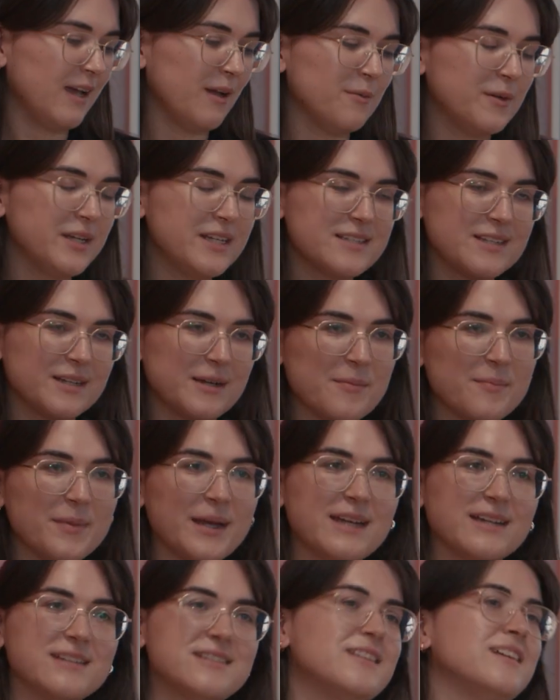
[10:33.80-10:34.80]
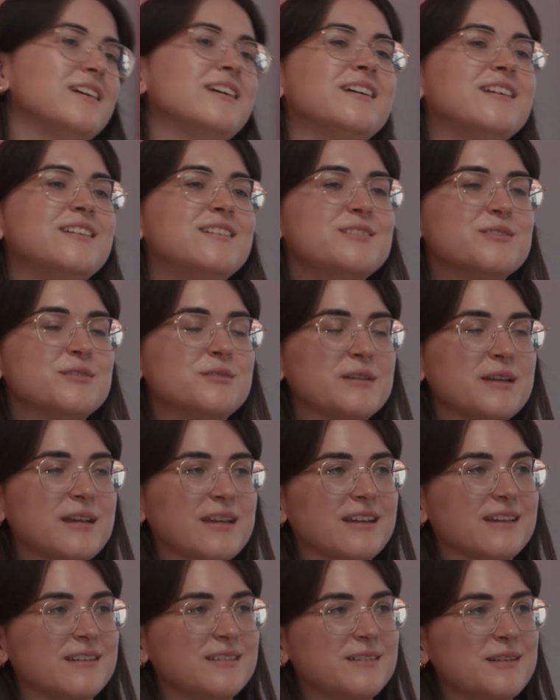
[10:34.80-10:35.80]
I wanted to come back to
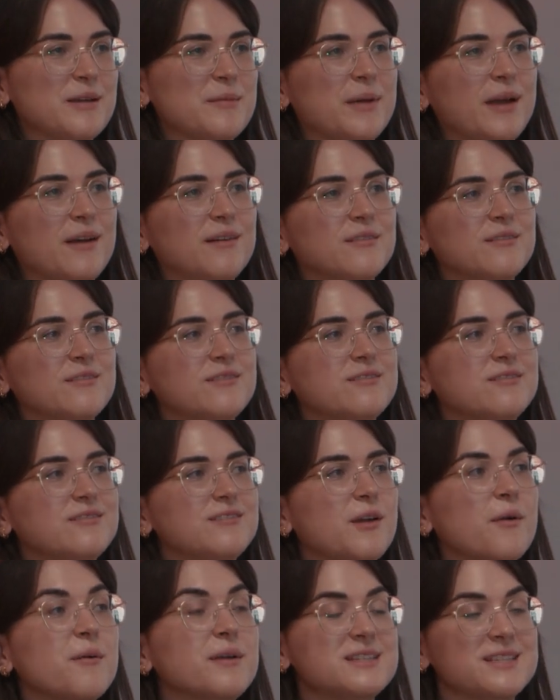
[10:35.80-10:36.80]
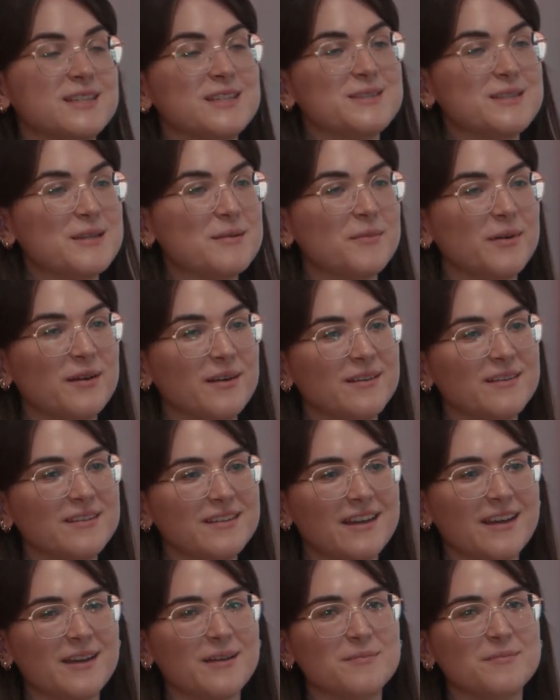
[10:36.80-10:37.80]
talking about going to the cinema,
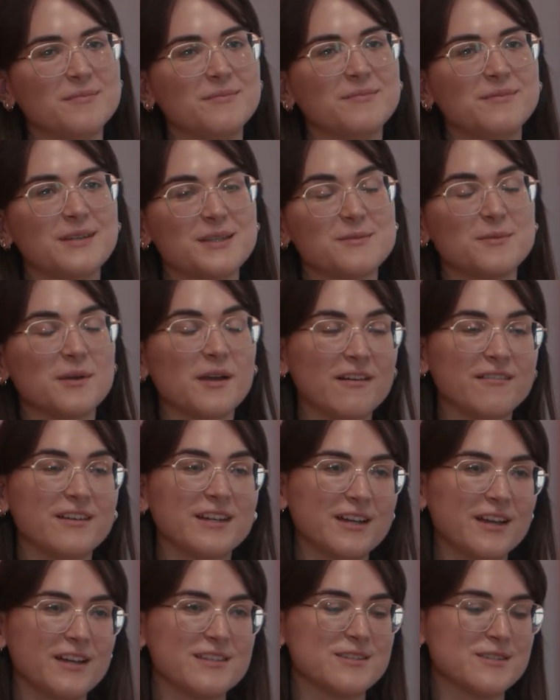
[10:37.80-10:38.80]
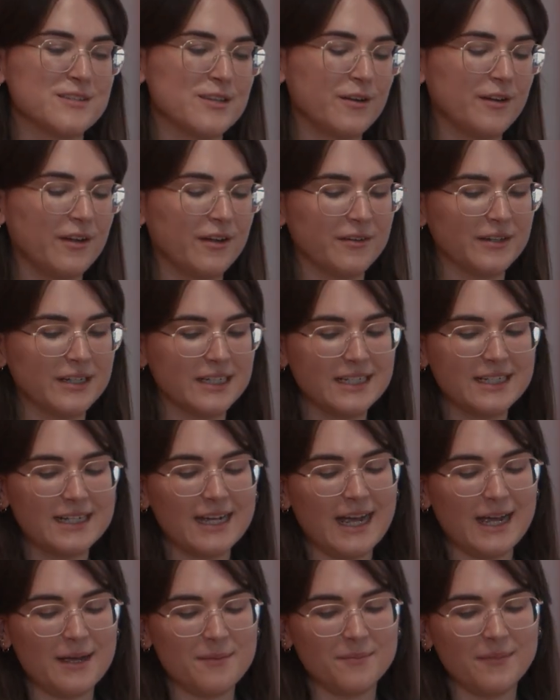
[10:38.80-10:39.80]
as we are in Curzon, Soho,
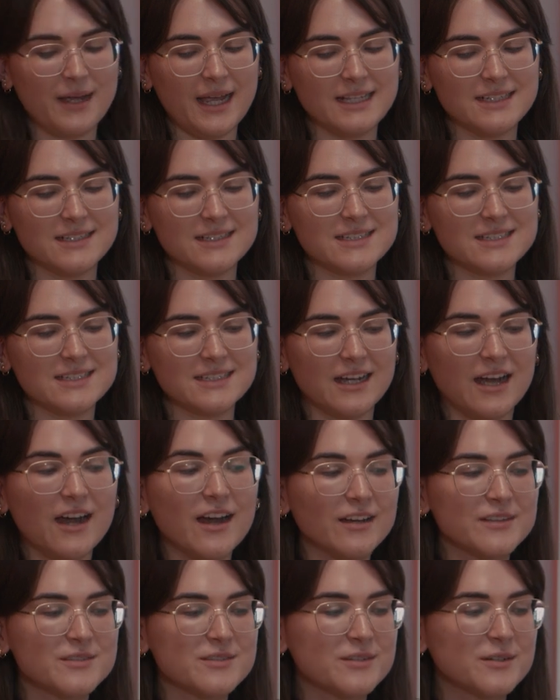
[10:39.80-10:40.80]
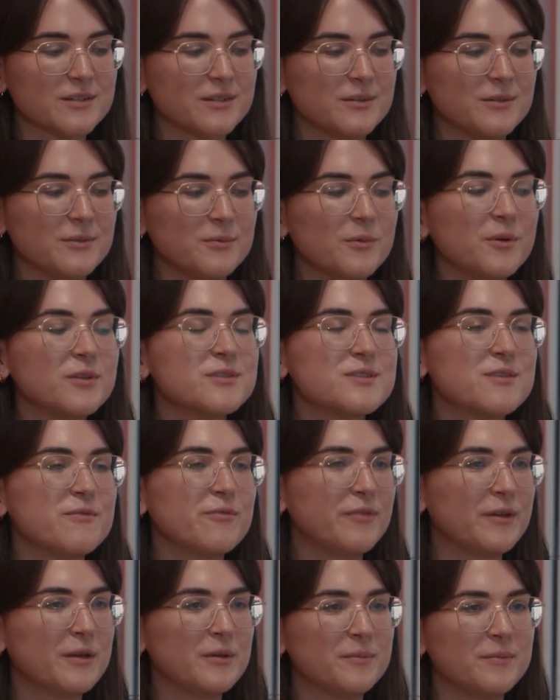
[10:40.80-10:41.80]
and ask, what's the
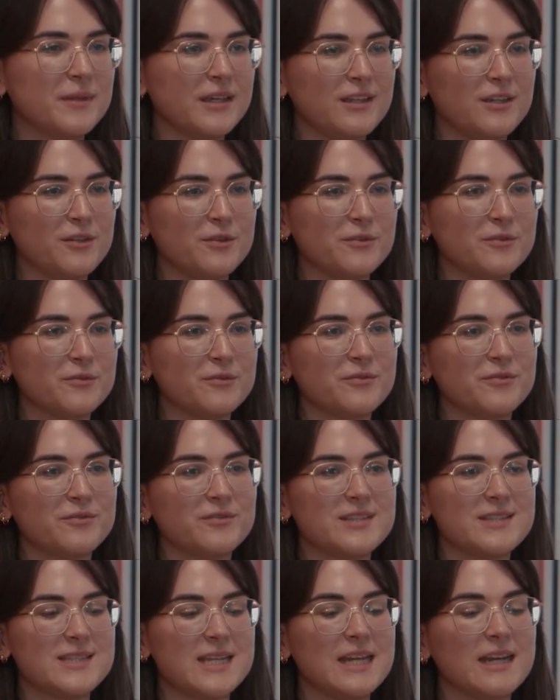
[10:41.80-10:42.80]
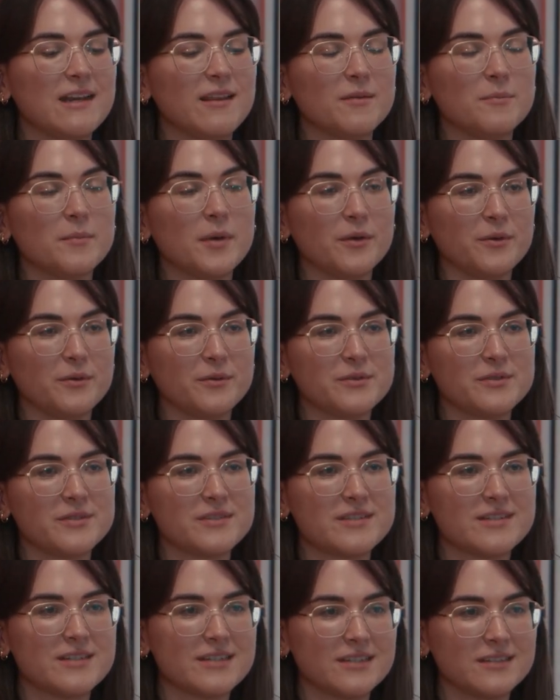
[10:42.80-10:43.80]
film that you've seen the
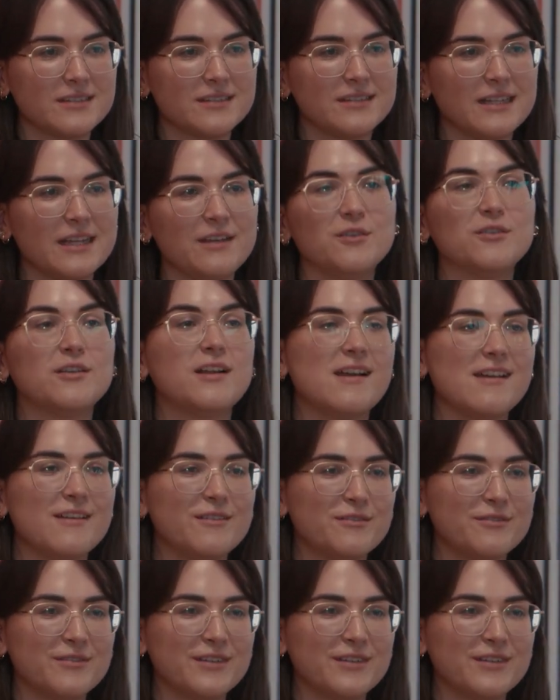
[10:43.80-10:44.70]
most in your life?